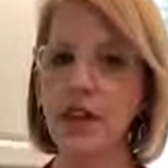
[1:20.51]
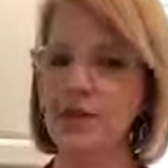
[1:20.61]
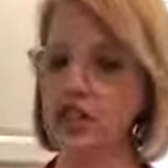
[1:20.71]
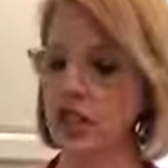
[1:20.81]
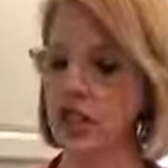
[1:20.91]

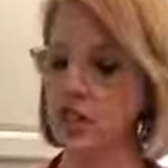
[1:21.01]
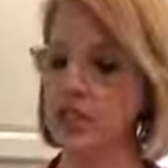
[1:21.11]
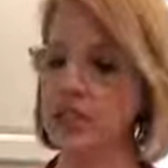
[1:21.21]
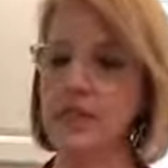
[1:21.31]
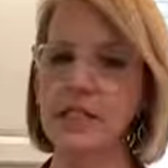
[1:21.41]
to
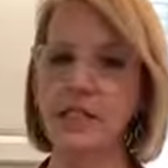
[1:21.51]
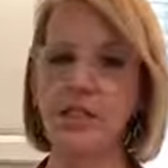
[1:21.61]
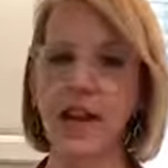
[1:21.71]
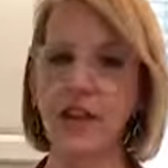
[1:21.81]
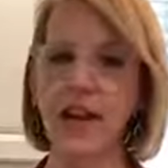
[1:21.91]

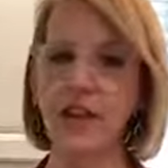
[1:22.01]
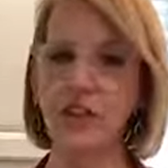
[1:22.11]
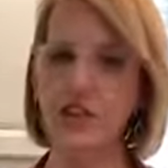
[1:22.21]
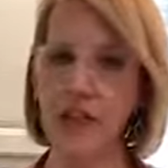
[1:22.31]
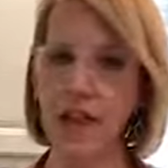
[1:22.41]
demonstrate
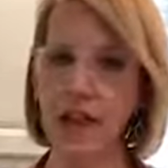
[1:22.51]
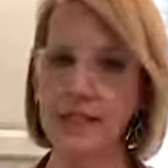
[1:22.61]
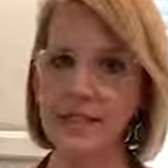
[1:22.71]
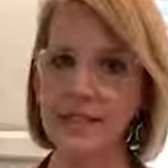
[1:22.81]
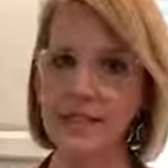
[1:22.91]
energy
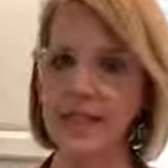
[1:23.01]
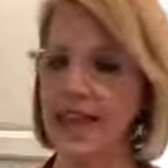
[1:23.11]
bites,